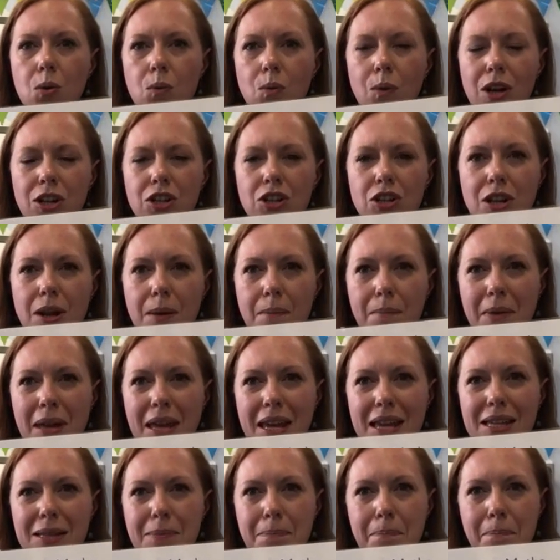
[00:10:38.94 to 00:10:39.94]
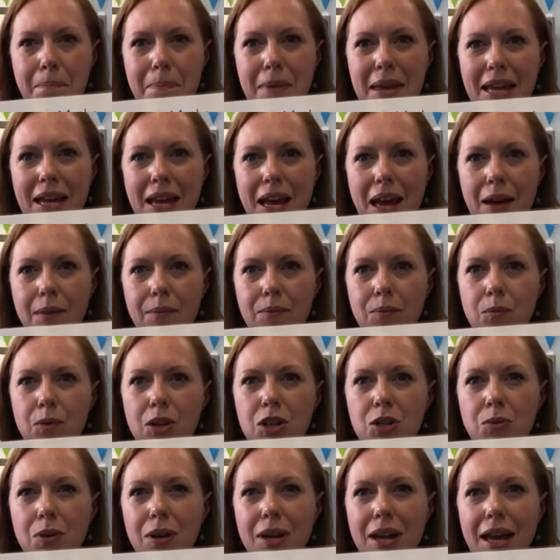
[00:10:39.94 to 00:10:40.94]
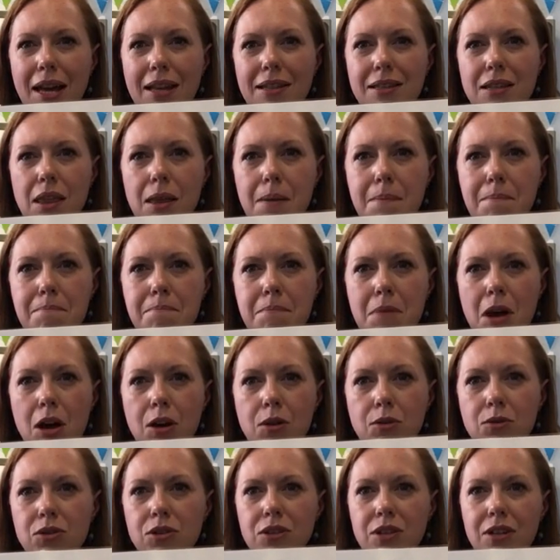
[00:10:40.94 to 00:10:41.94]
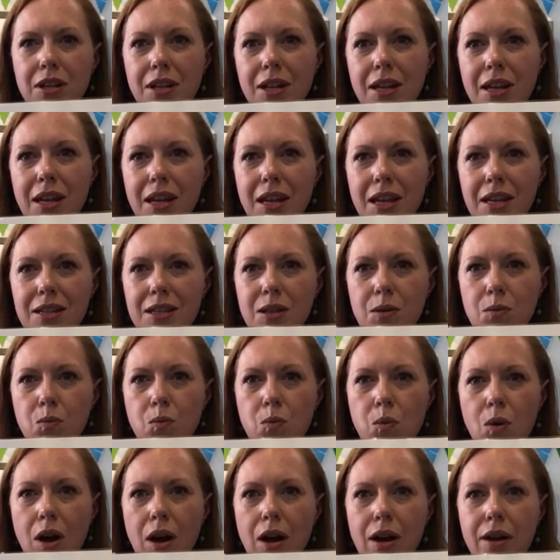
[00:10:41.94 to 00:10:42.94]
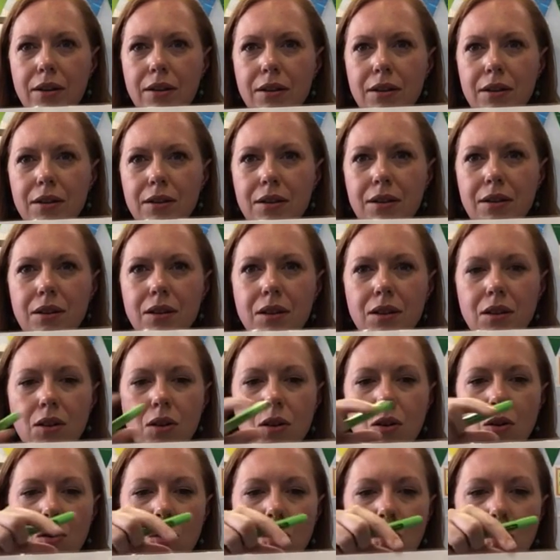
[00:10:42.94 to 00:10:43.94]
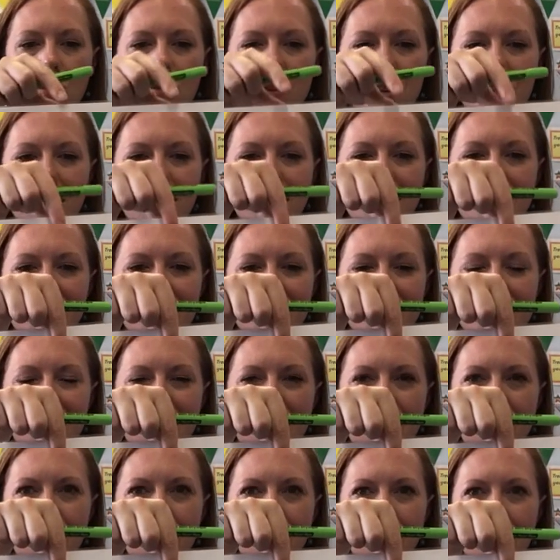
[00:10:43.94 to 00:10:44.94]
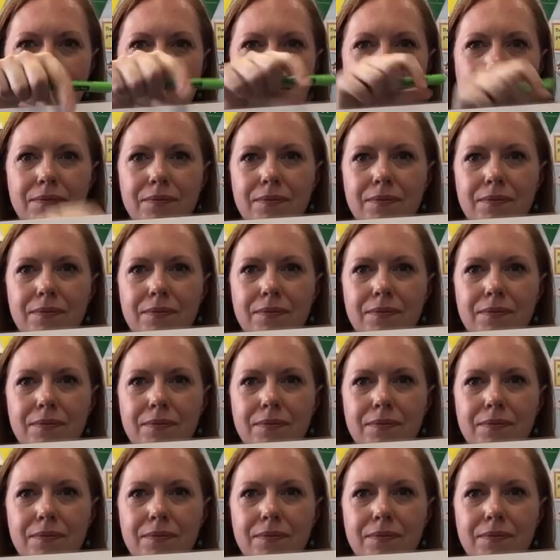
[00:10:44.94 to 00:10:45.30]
Which number is bigger? Which one has the most? Is it 1 or is it 7?